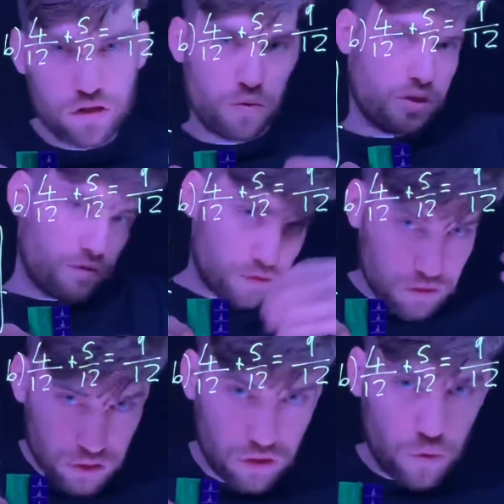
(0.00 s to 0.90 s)
which I'll
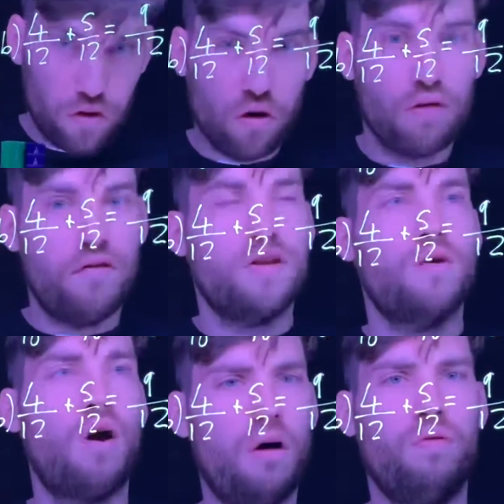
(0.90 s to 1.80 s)
do another
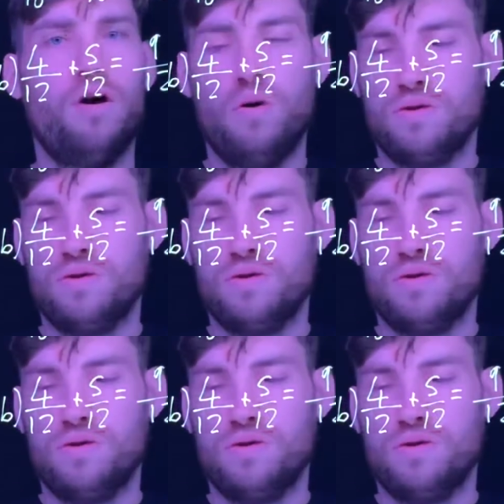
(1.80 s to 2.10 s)
video on those.